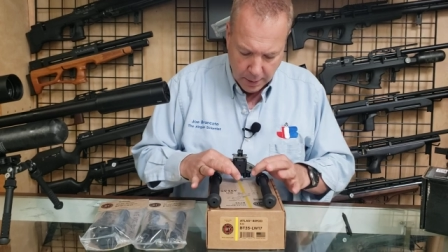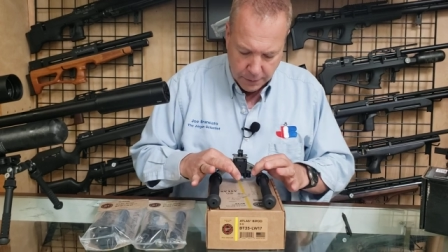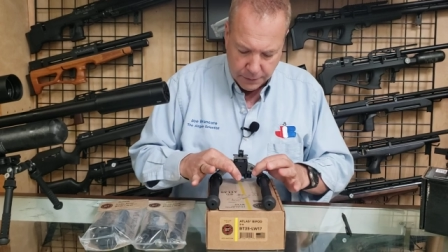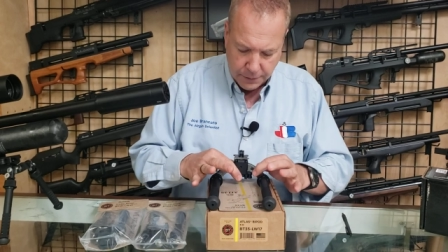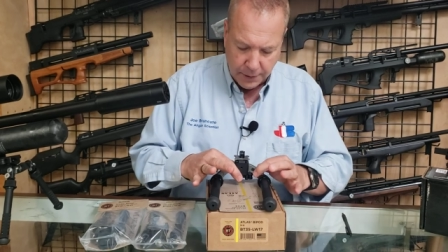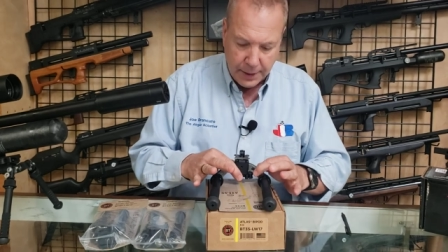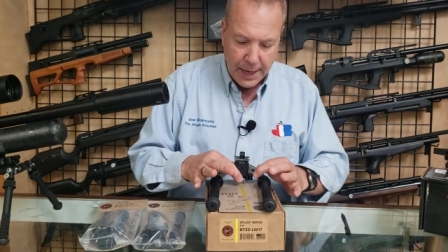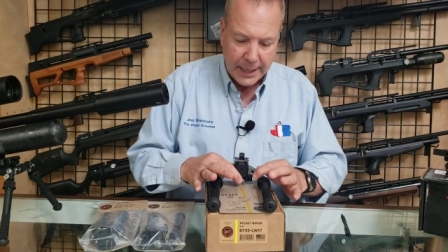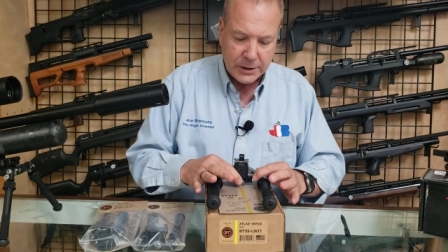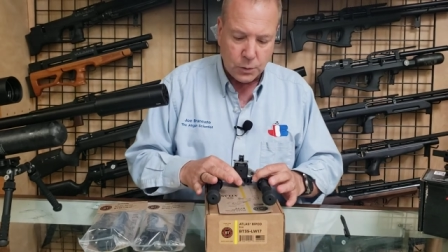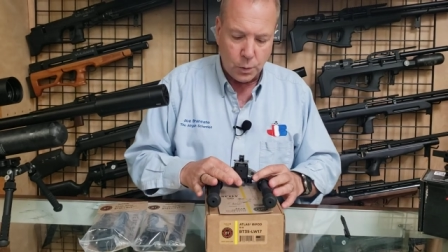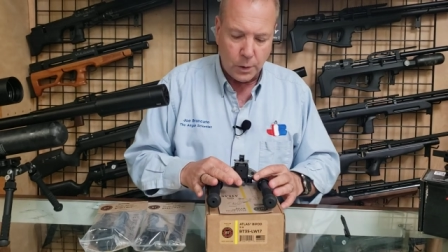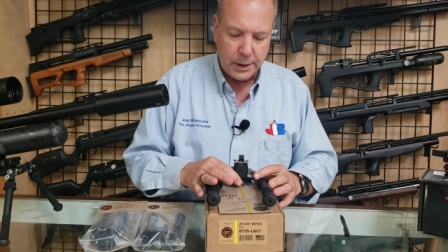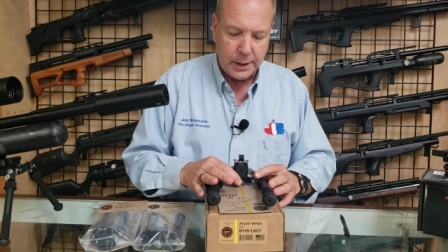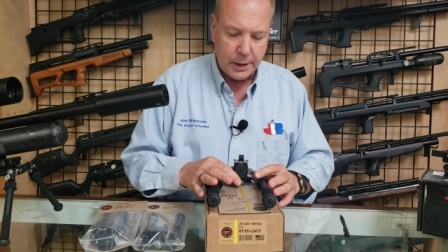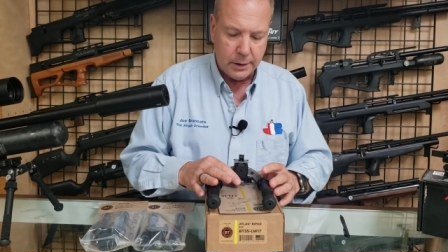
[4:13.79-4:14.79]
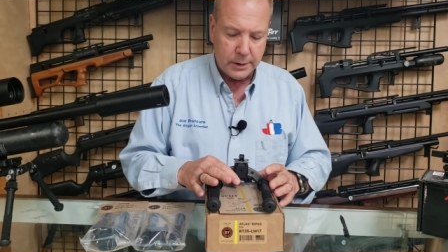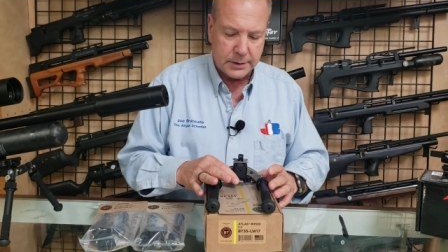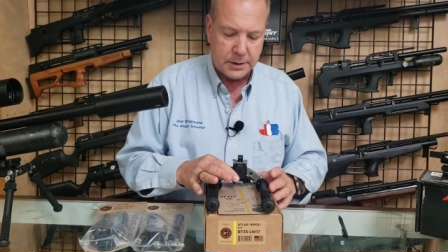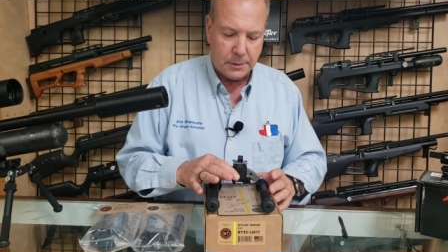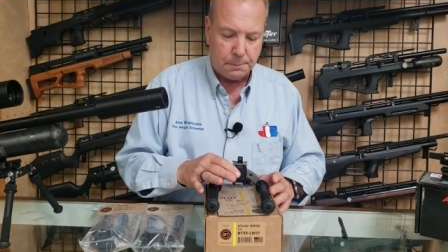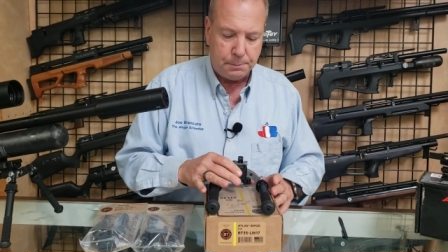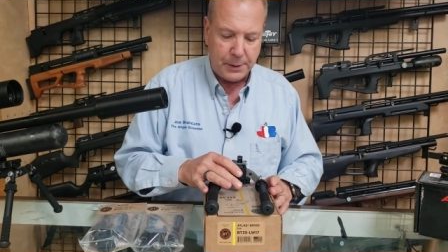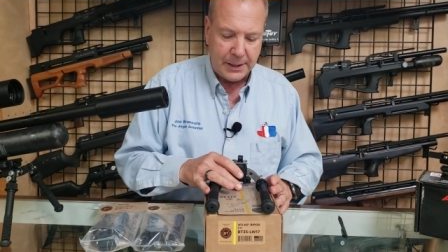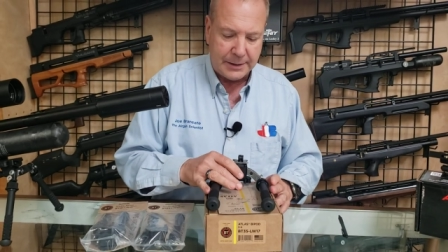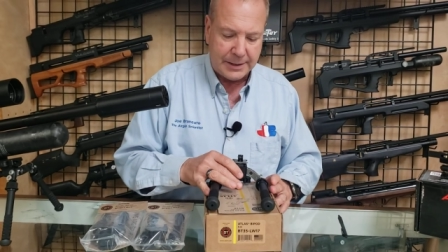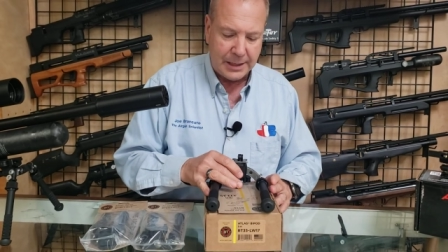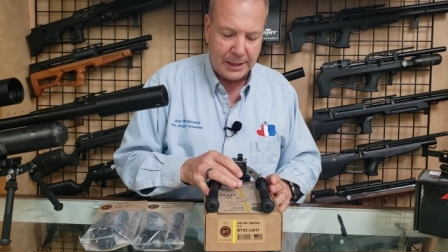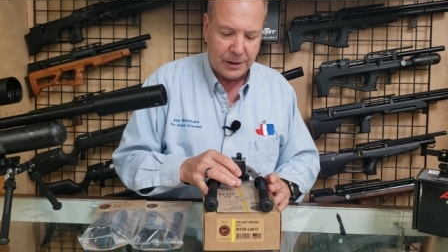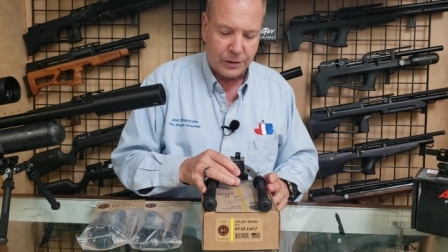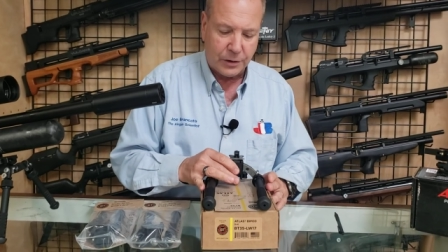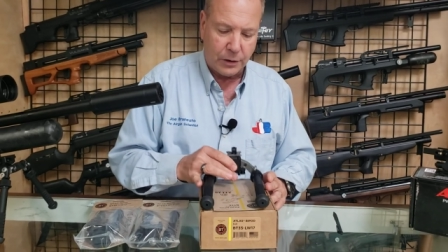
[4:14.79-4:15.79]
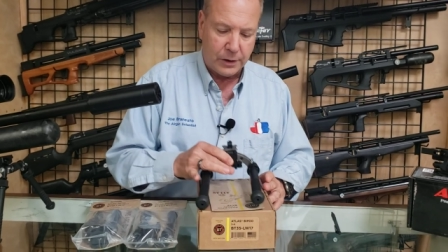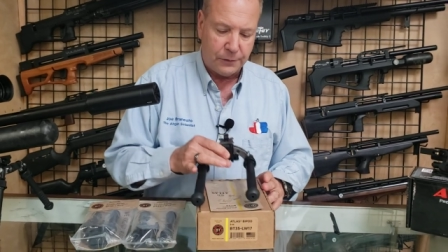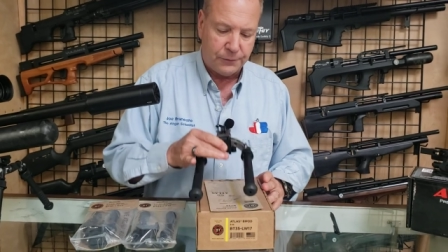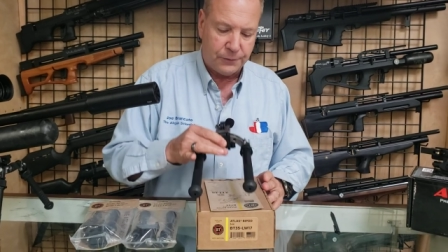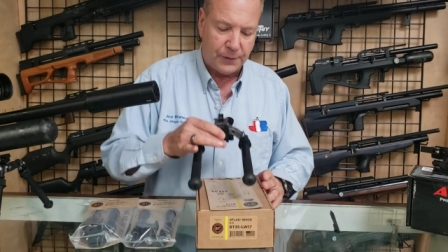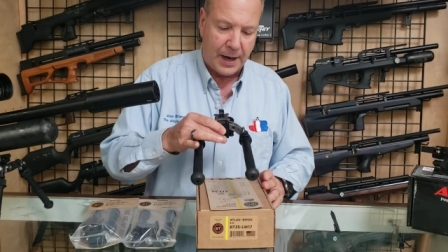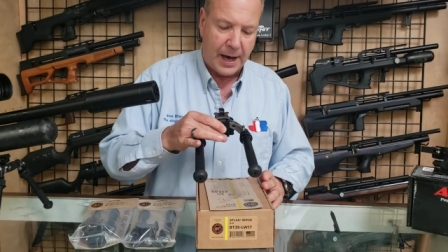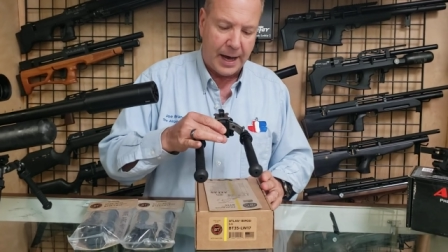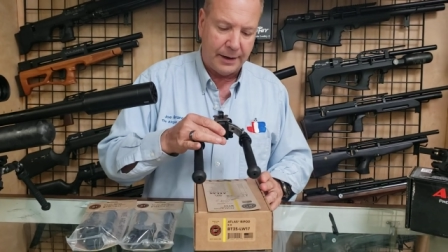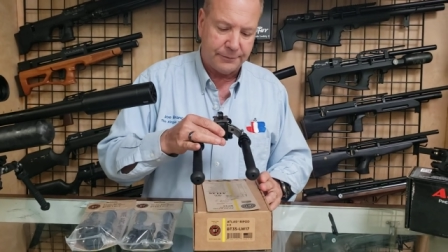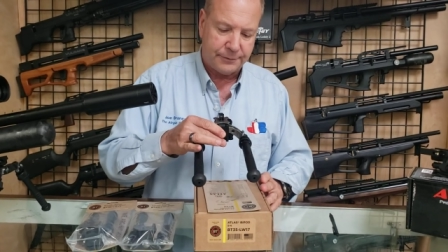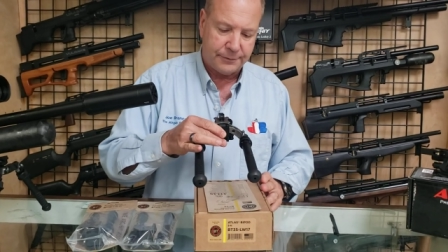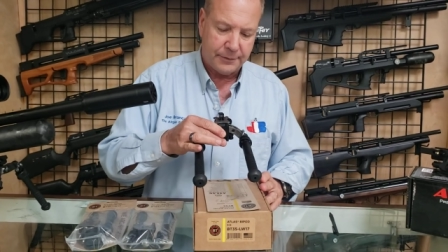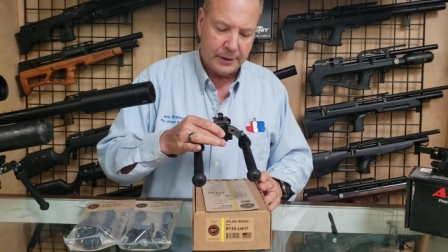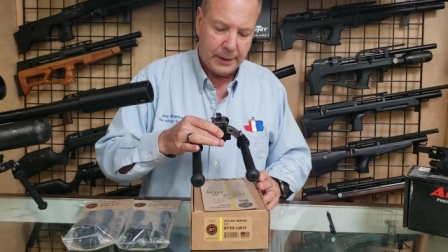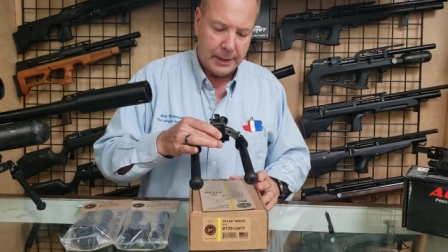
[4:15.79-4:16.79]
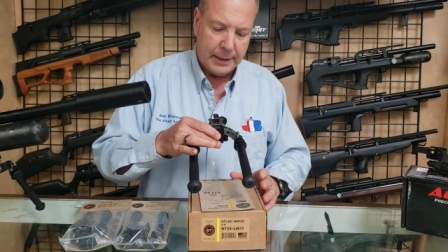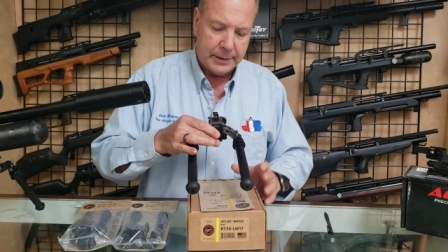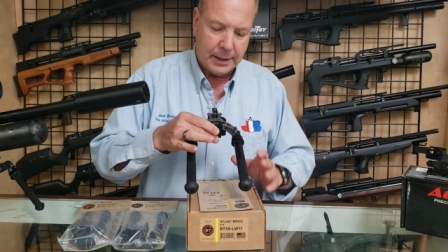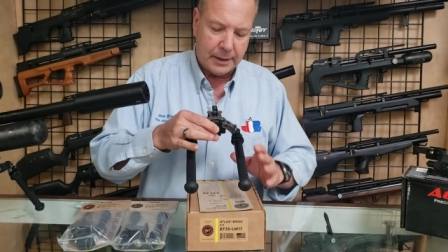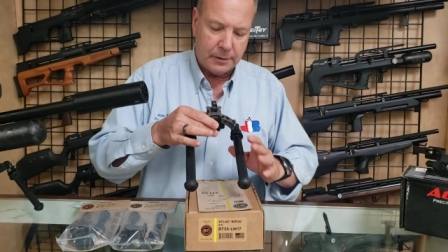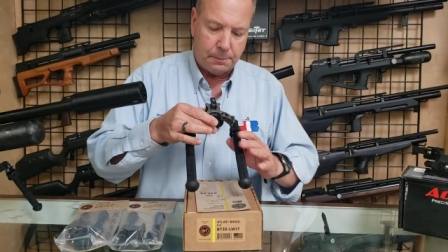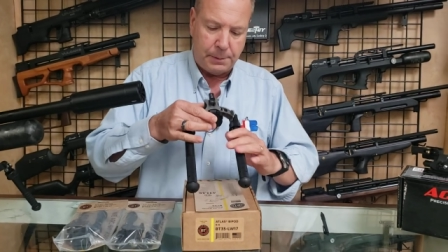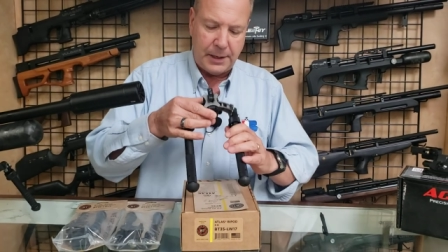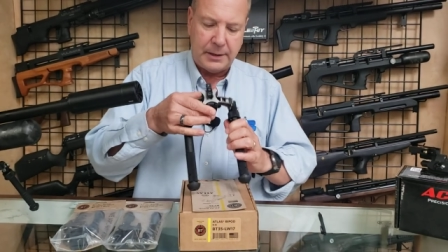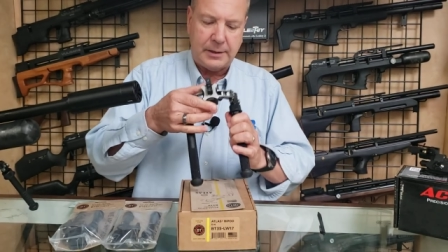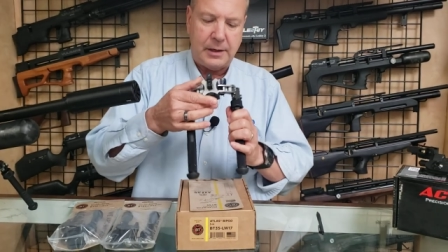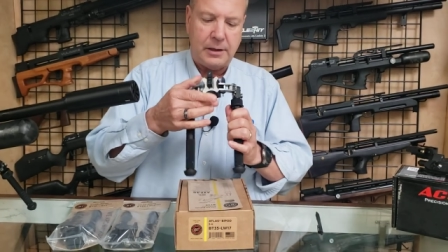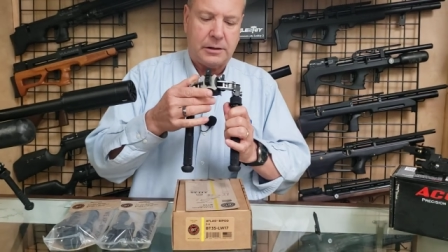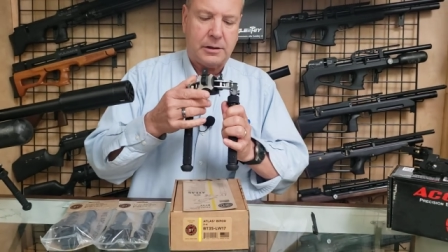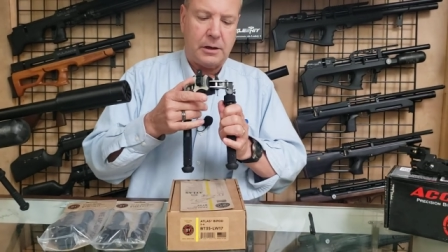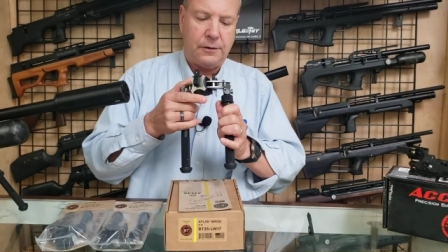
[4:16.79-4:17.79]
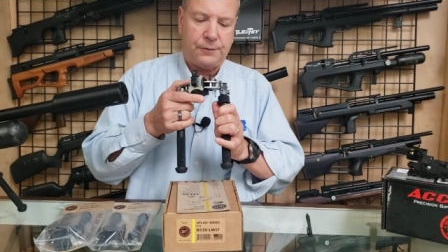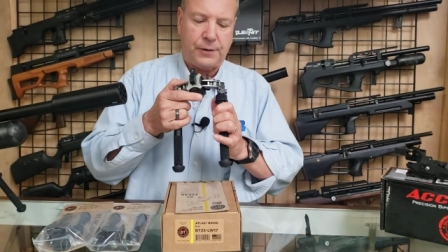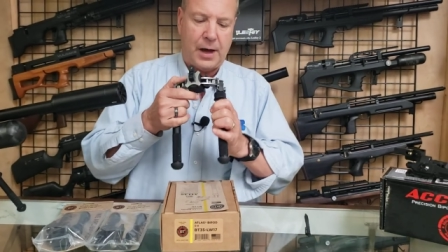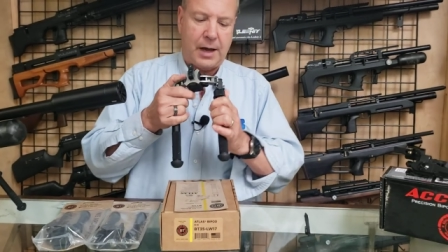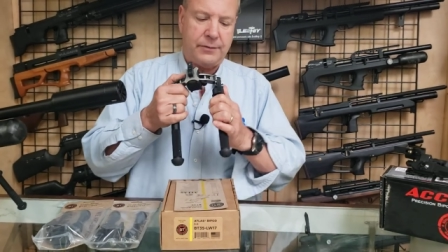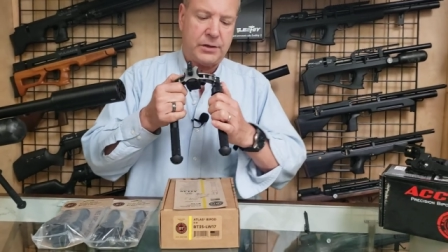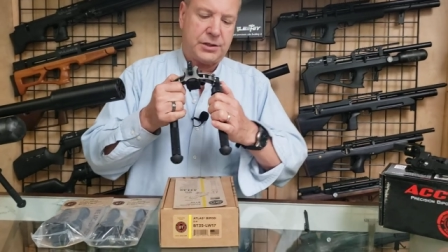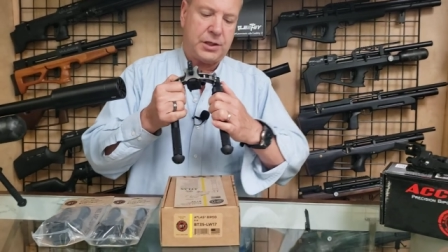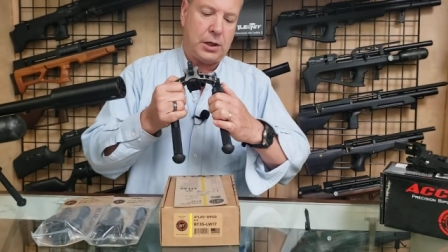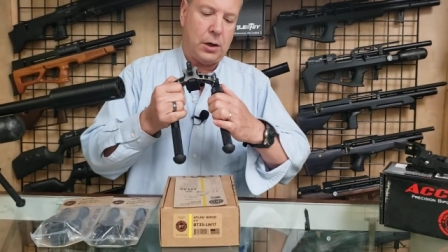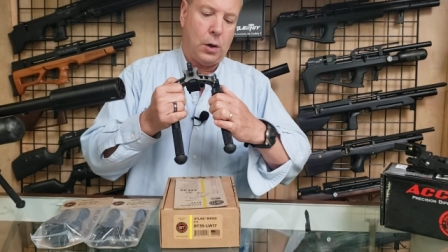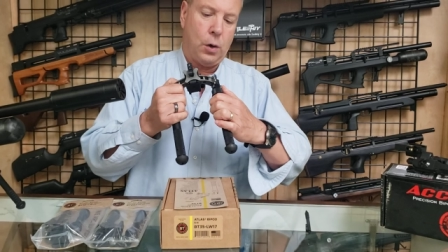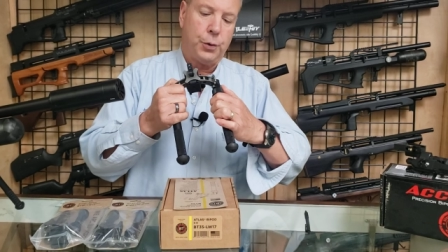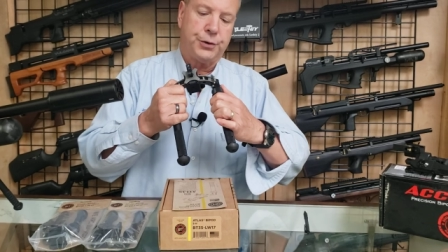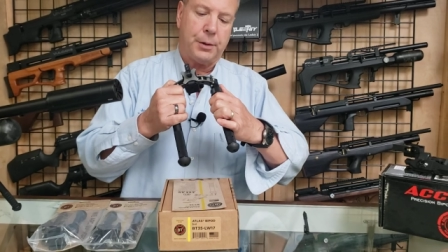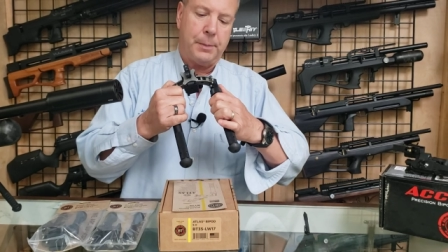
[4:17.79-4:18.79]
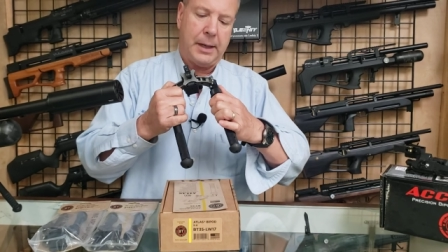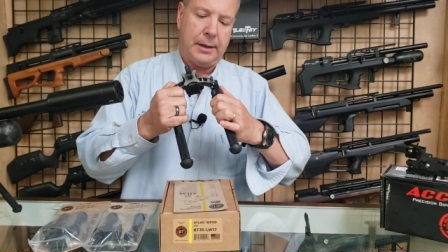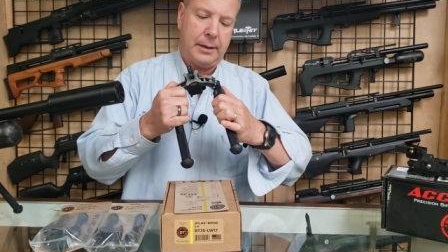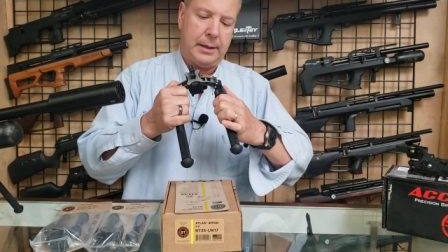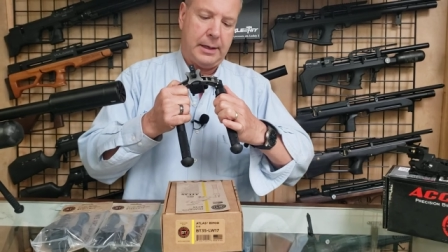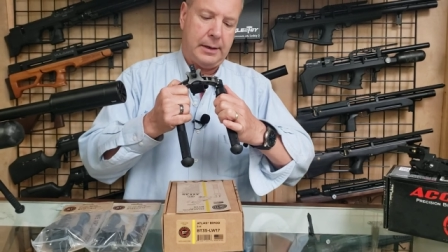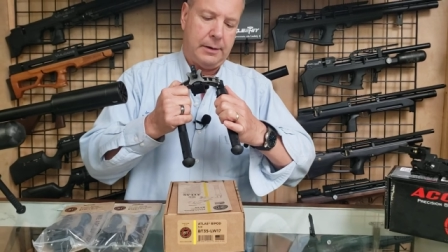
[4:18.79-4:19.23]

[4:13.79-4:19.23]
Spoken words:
The next one here is the BT35. Now, the BT35 is the ultimate